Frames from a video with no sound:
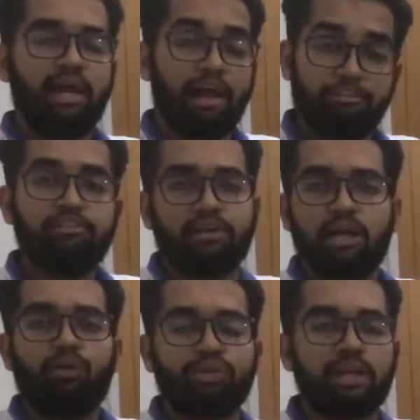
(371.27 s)
everyone
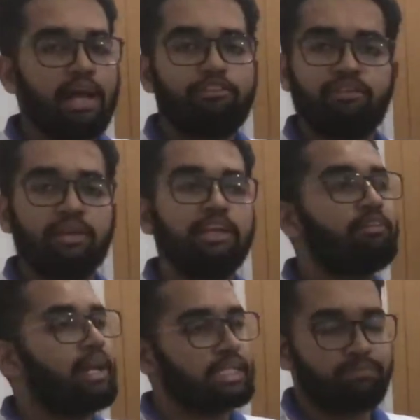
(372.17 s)
out there, everyone,
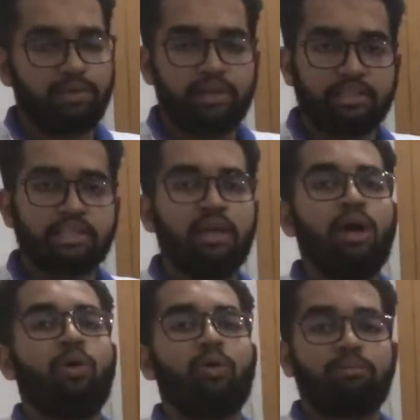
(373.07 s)
even experts
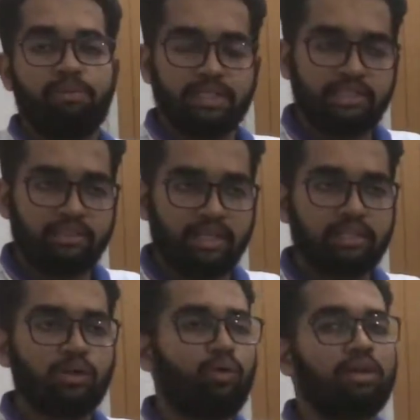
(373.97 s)
or
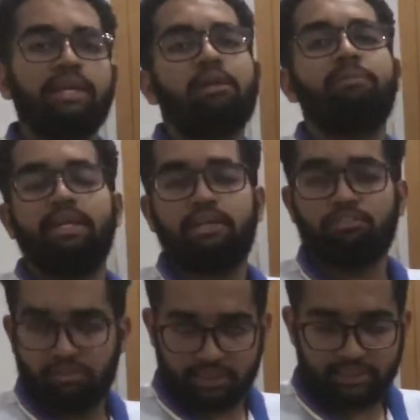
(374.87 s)
basics or
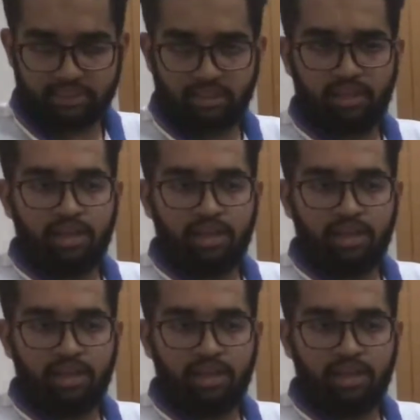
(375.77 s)
intermediate ones.